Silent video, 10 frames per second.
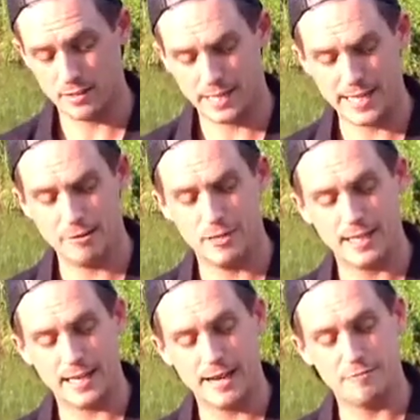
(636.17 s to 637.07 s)
hair
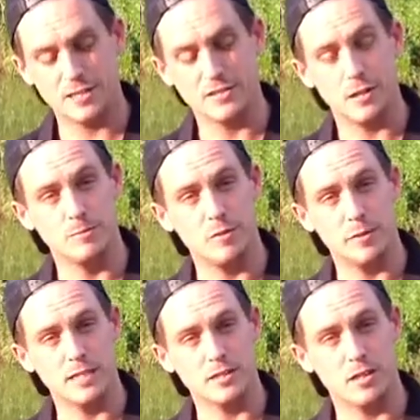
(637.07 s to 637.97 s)
rig every time for
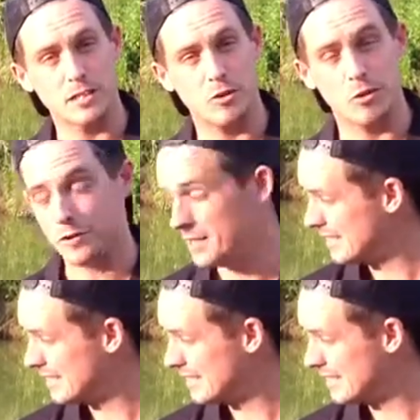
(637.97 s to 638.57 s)
baits like corn.